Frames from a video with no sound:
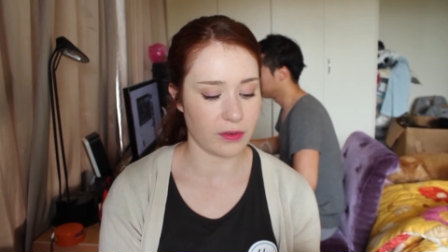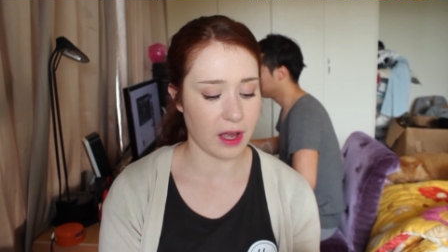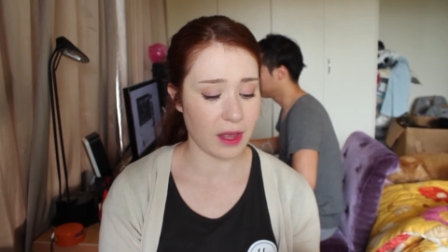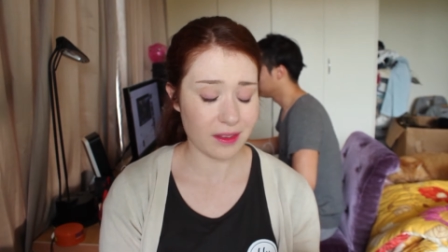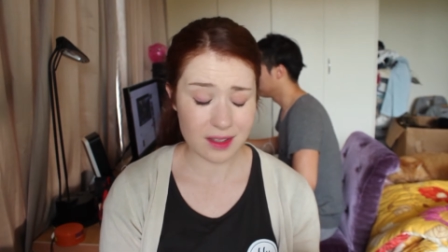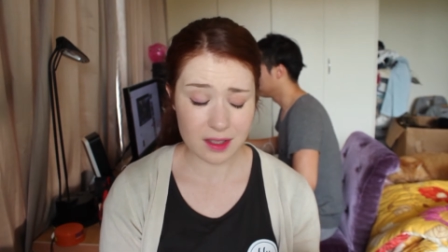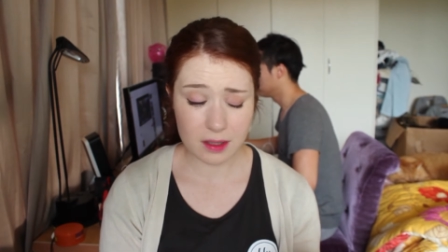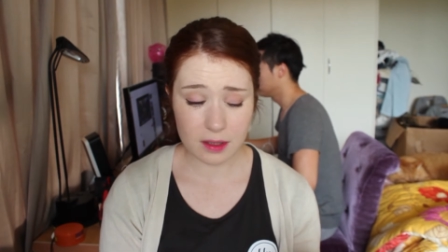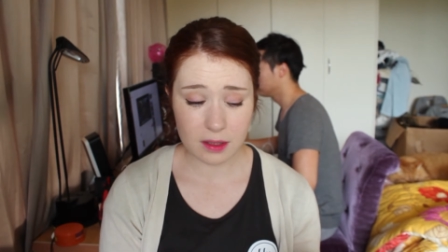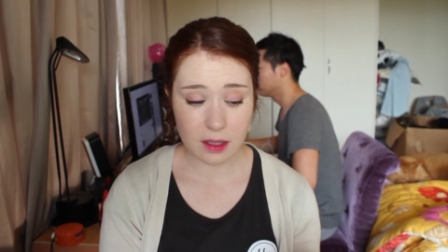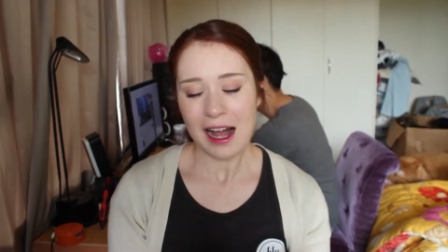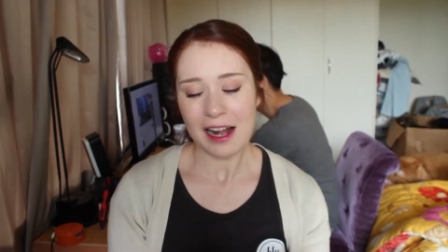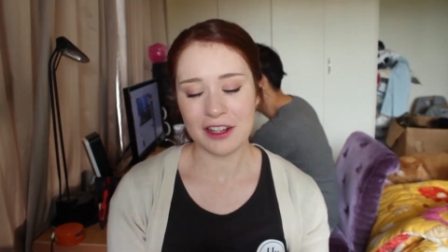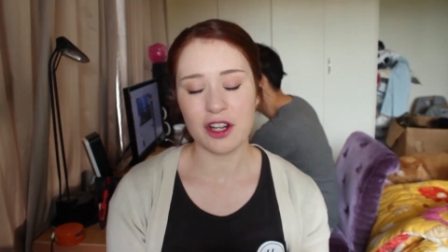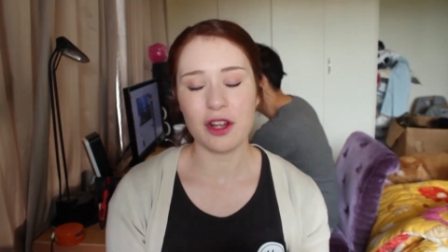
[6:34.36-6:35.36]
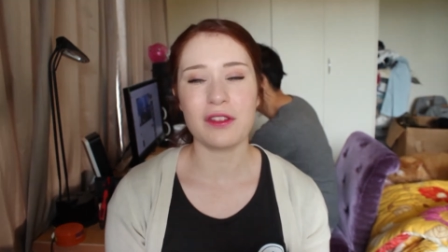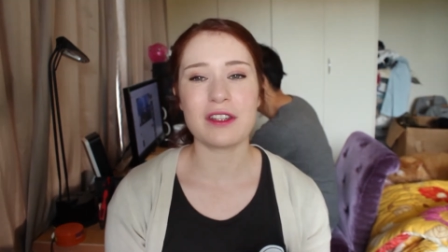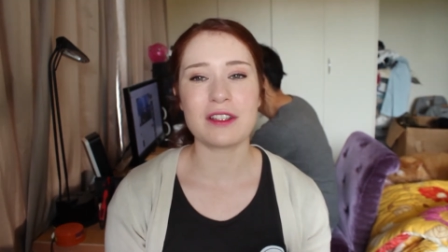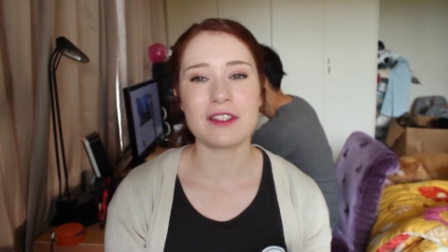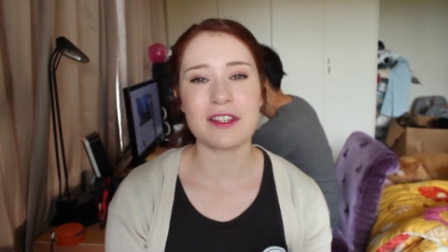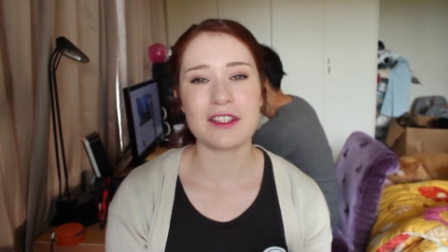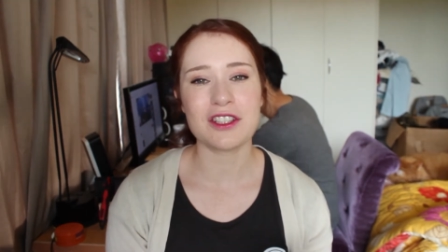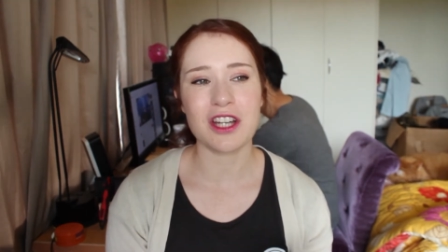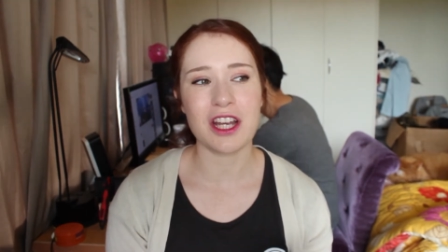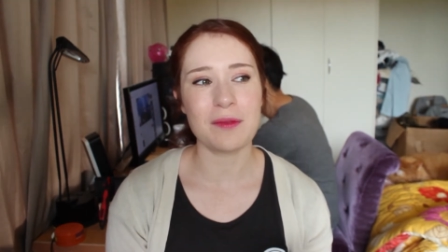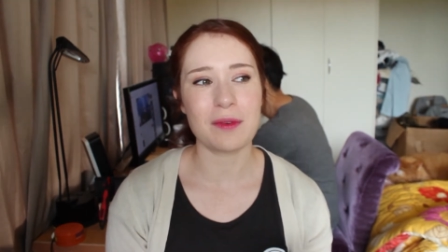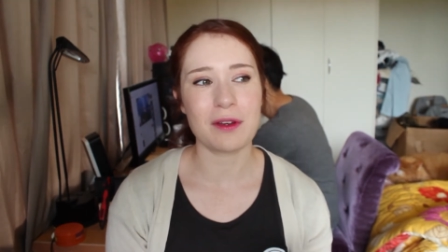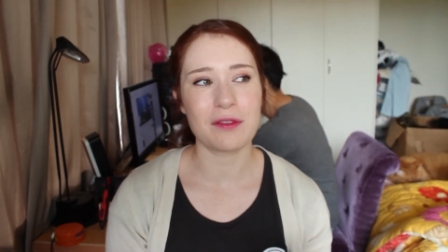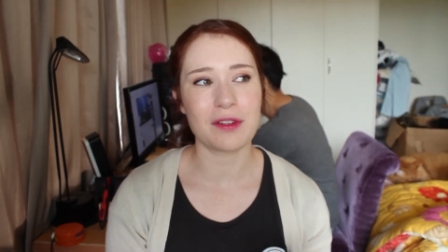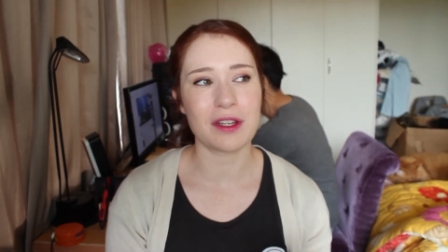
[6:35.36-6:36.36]
of others. I don't know, the
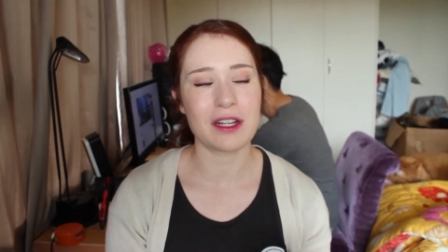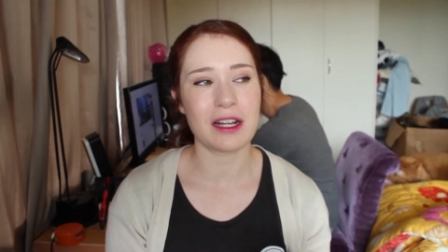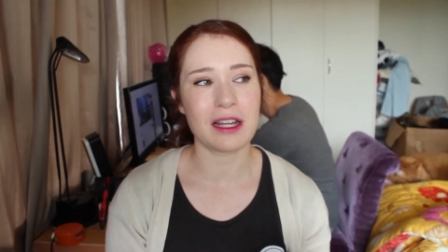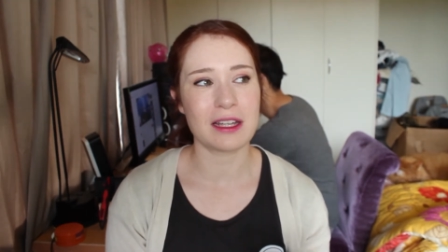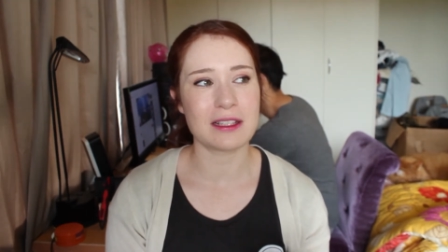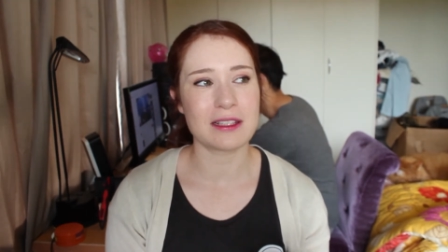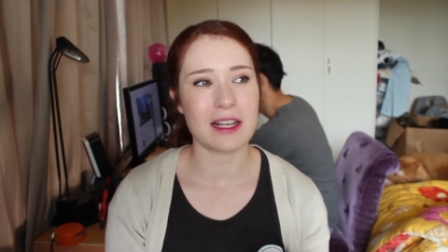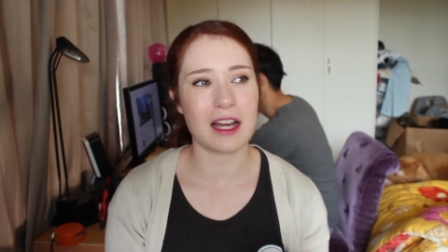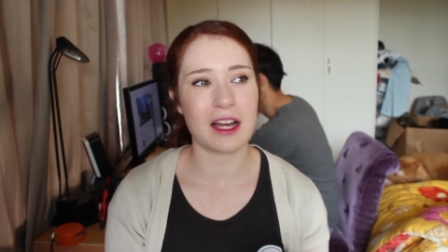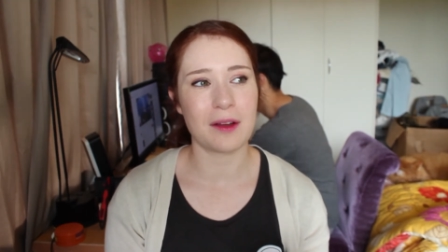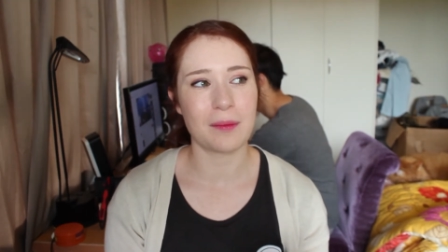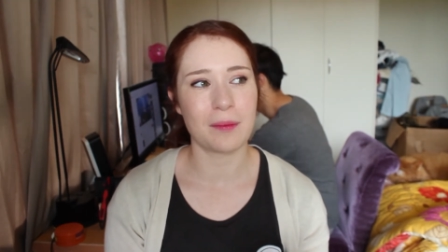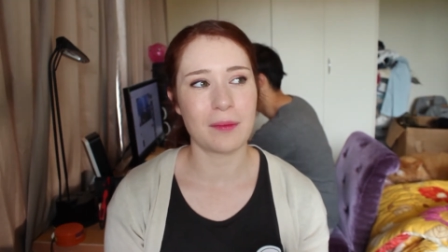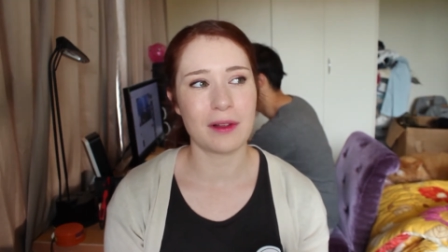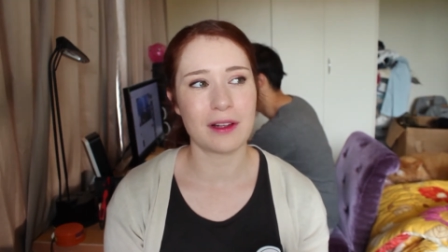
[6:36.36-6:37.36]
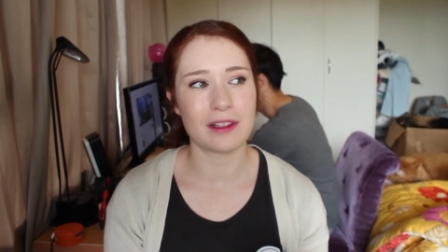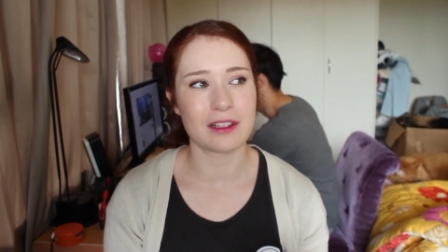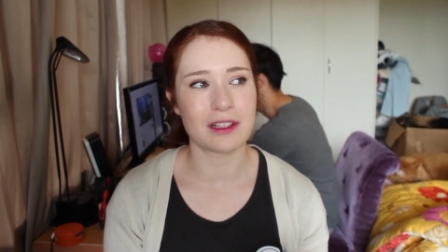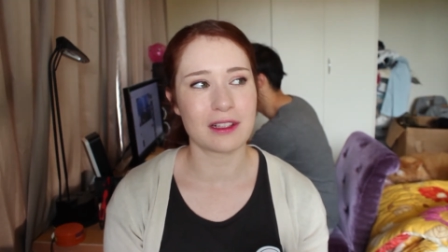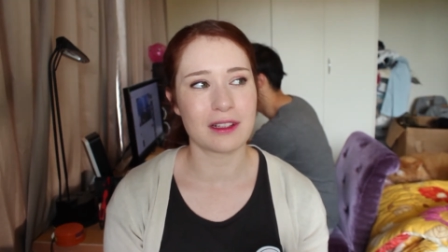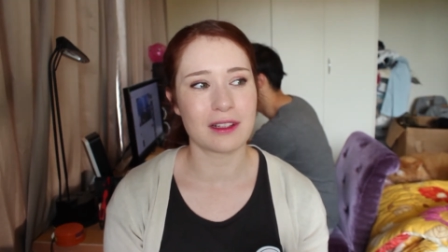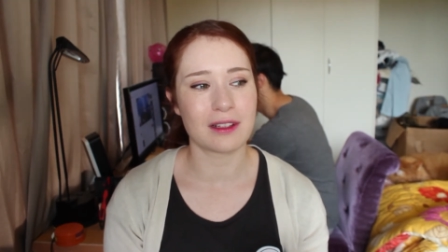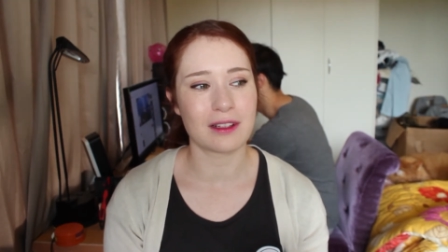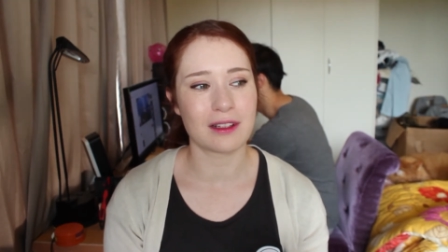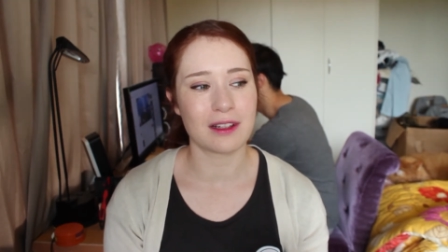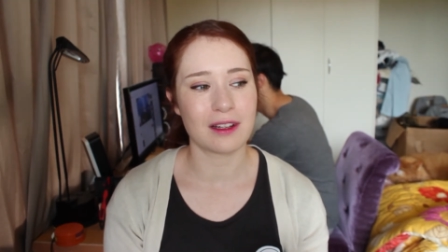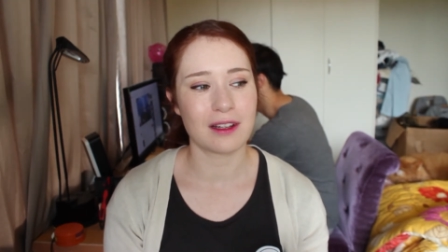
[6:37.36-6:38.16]
shape of it is a little,